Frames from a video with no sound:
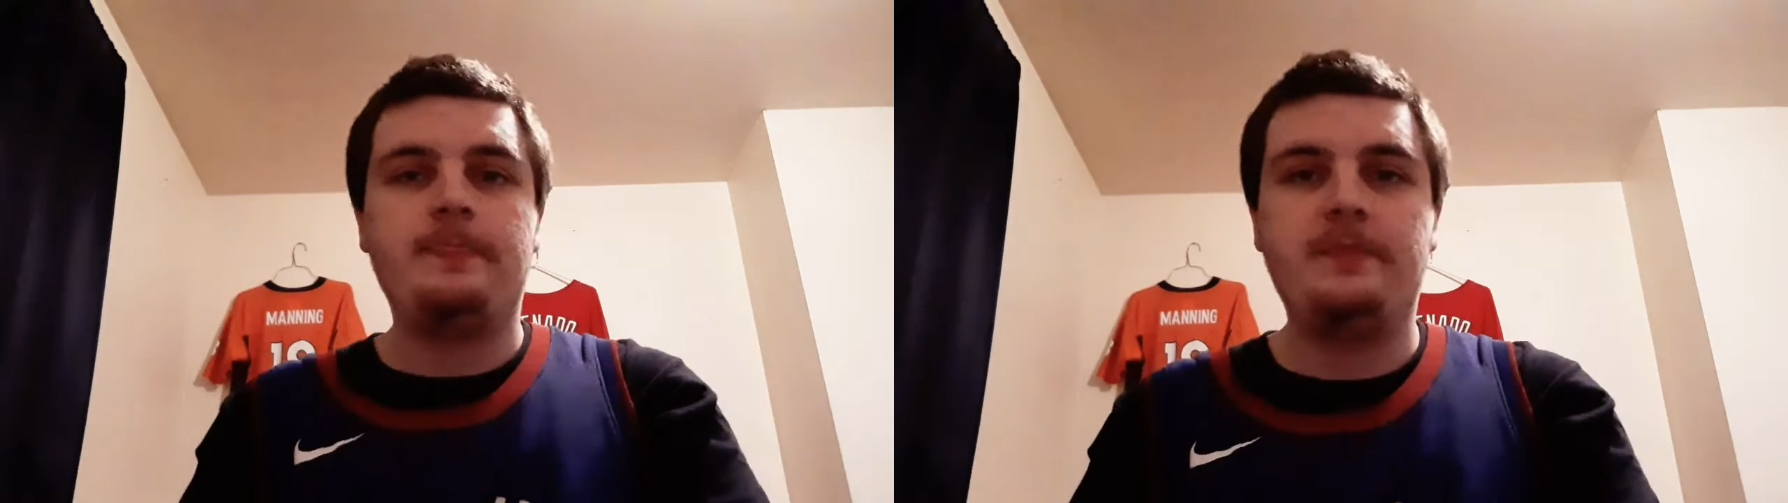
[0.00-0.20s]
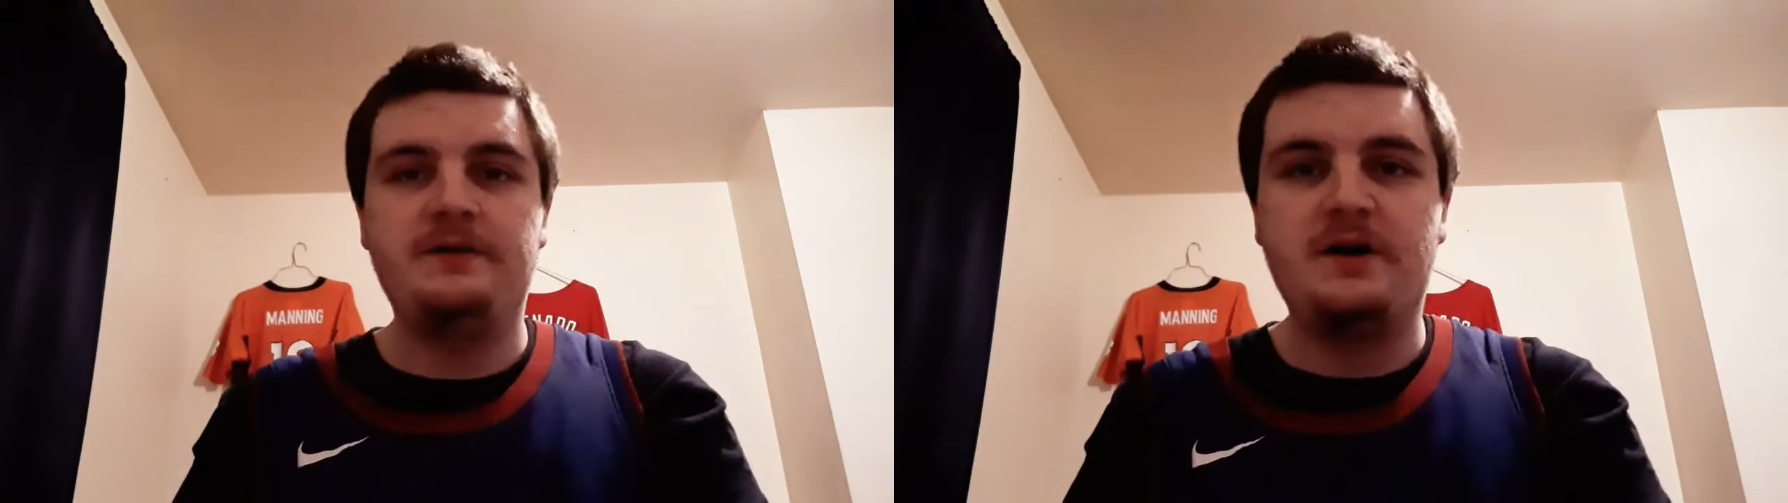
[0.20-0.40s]

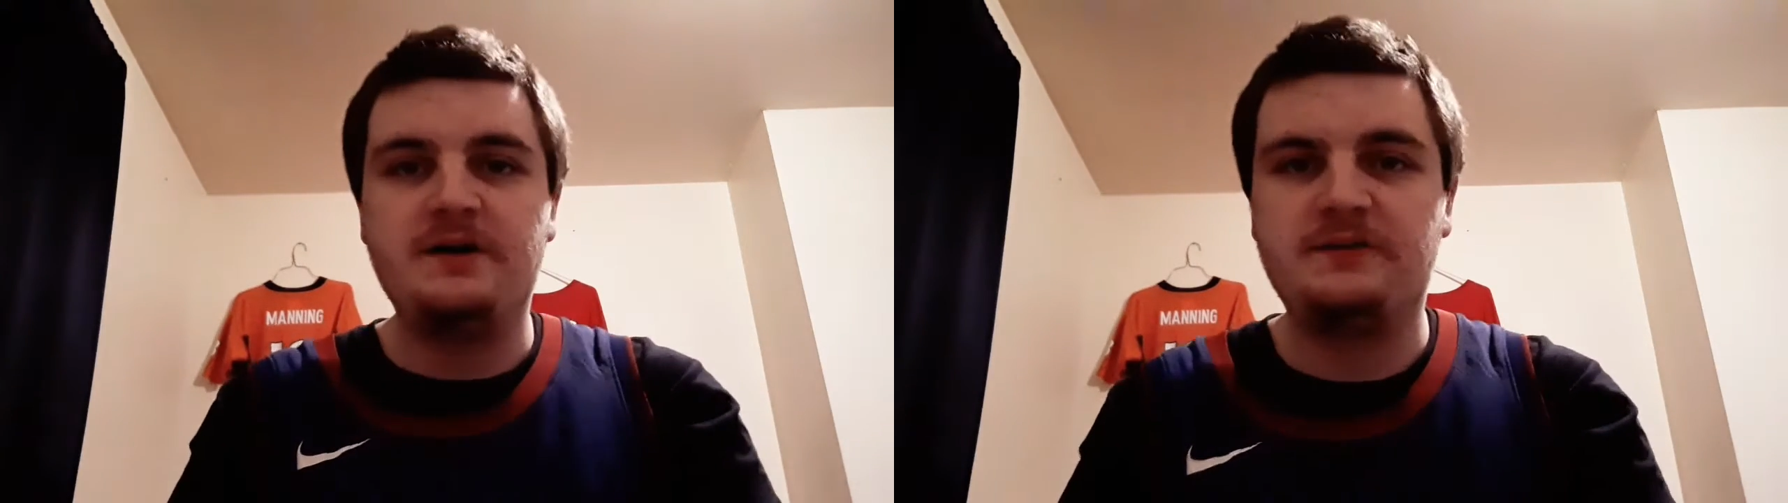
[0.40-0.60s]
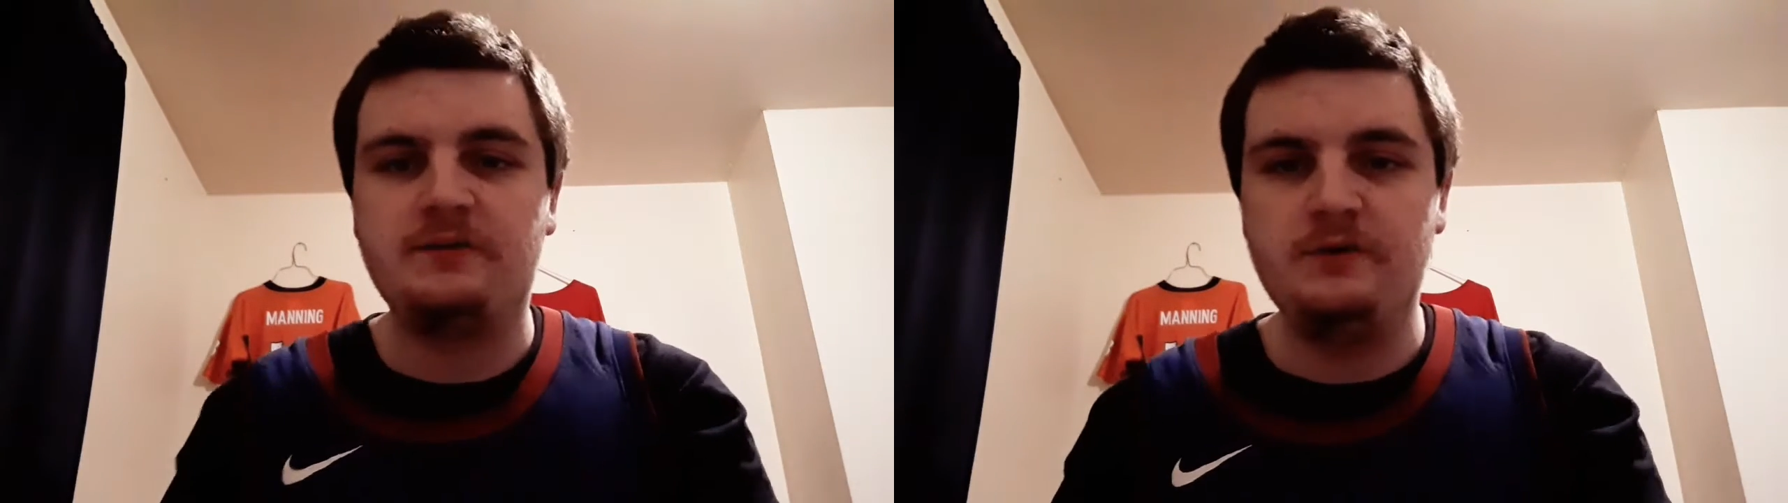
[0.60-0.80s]
The
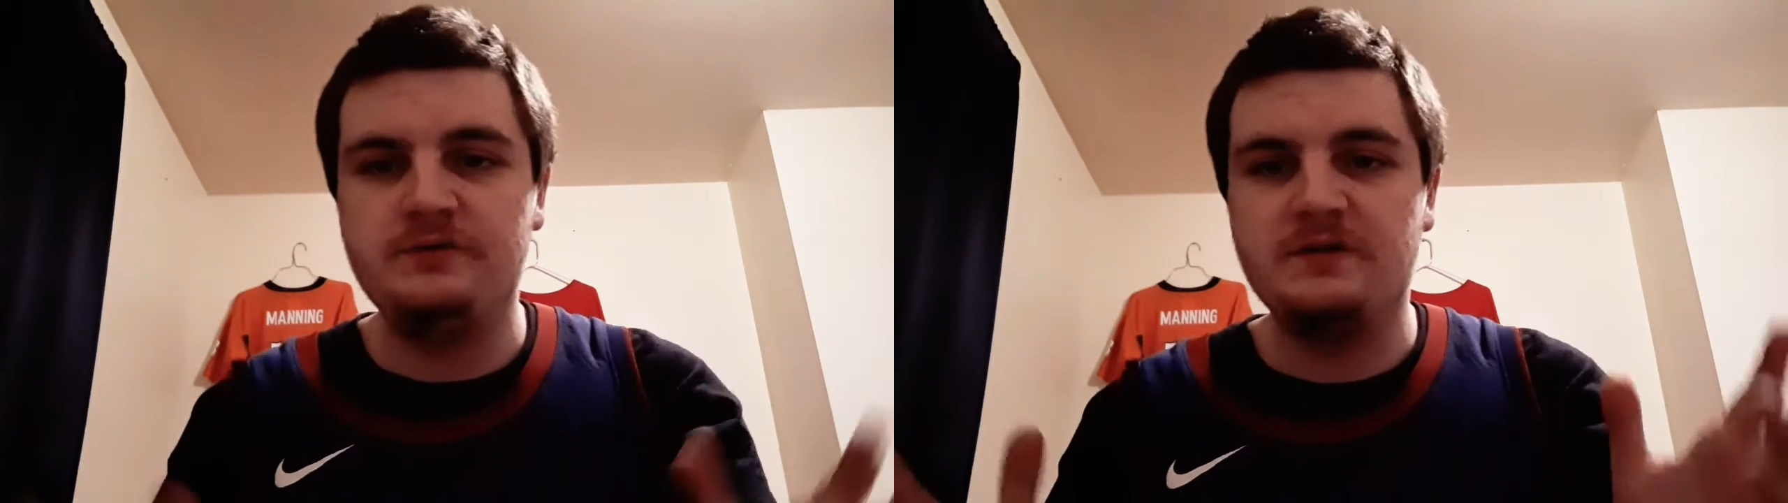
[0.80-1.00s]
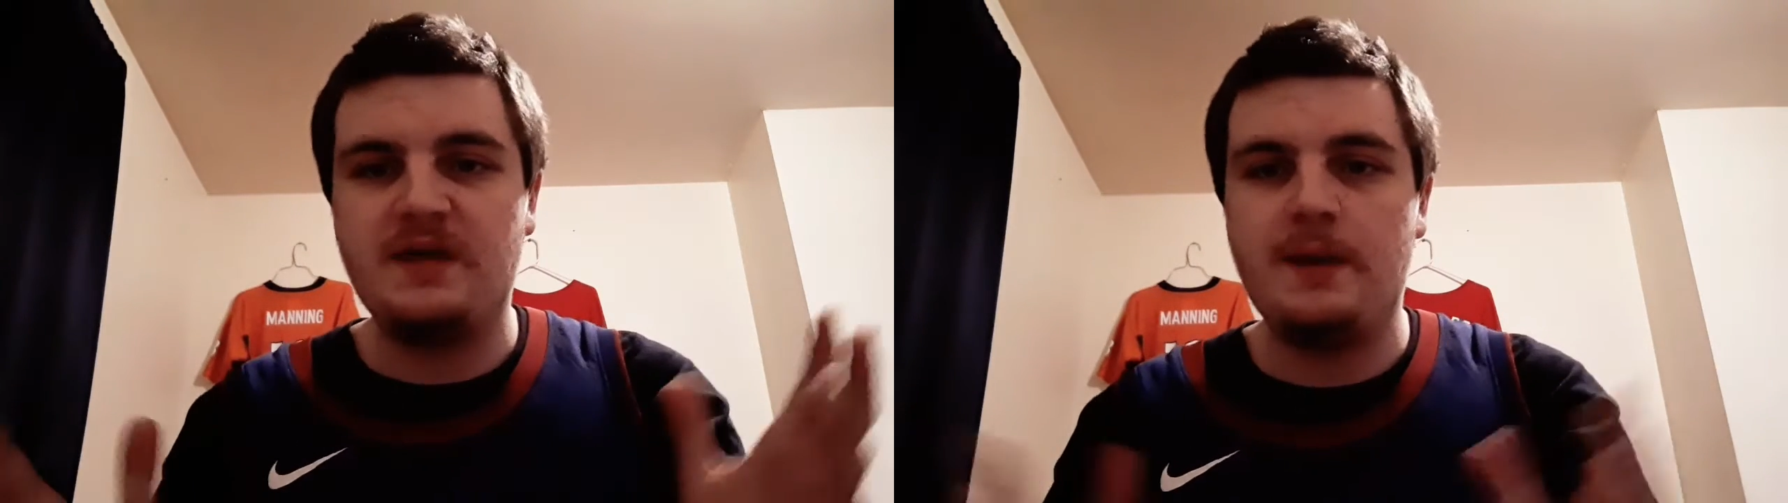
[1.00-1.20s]
Nuggets
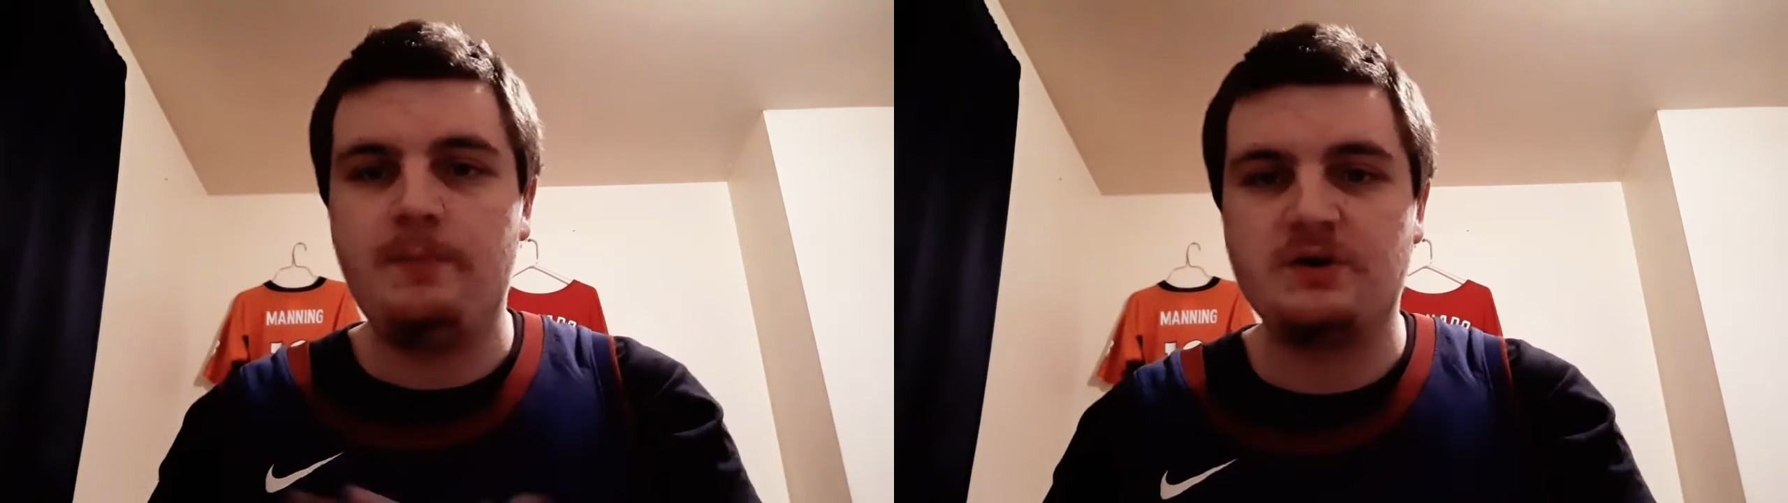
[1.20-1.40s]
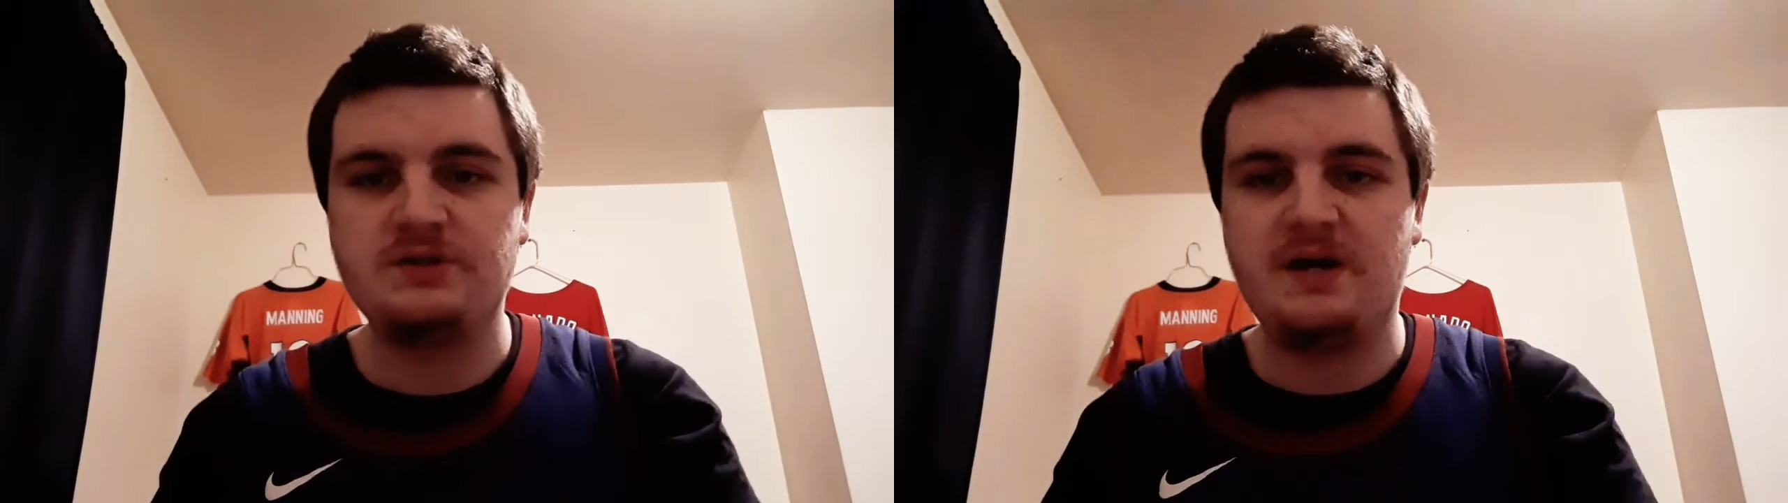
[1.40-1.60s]
lose this game
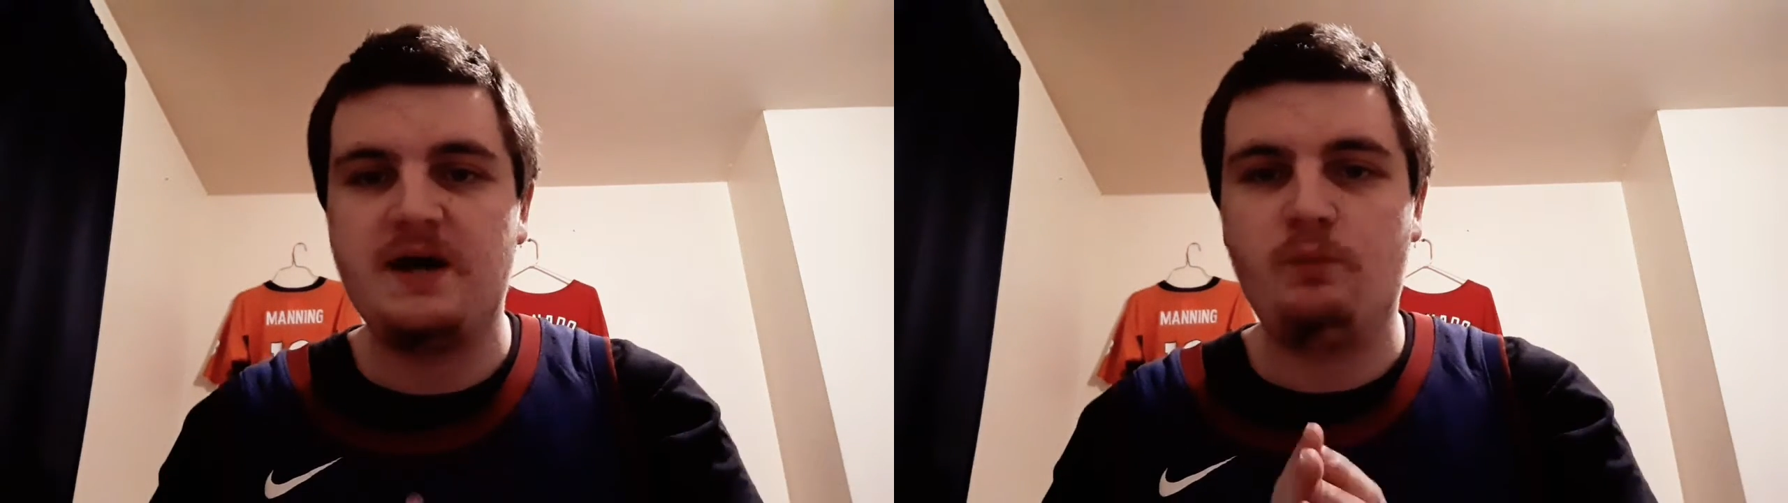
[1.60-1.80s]
here tonight,